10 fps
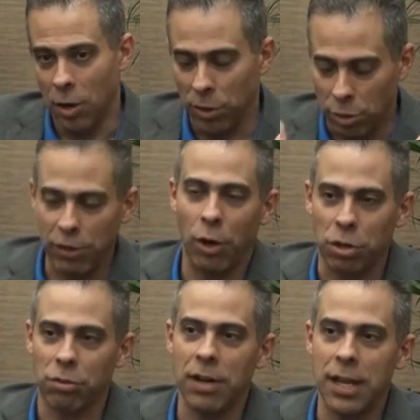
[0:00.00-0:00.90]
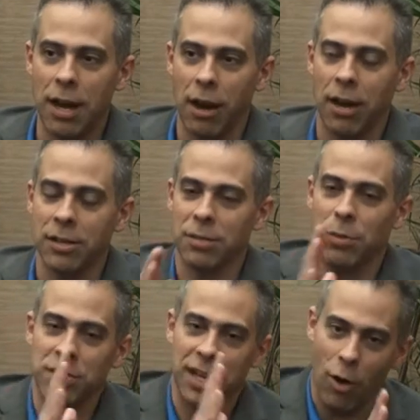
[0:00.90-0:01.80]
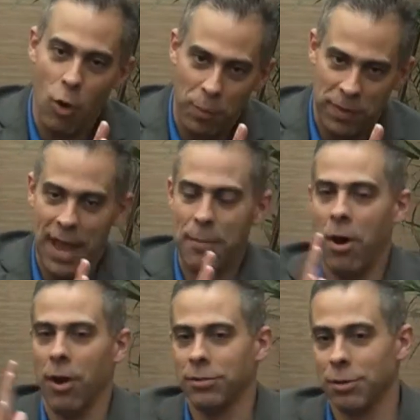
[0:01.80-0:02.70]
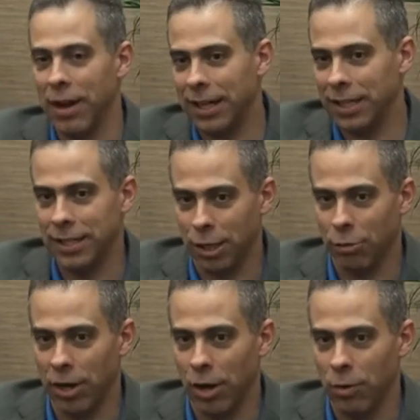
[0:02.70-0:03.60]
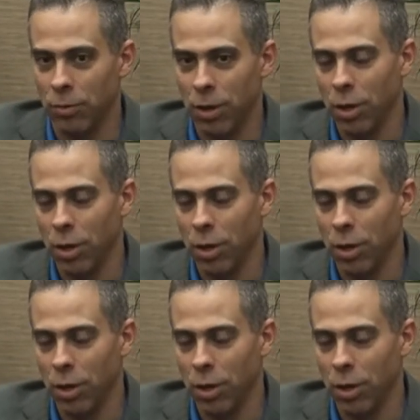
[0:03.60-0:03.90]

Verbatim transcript: With Creo three, our customers can open that model directly into Creo.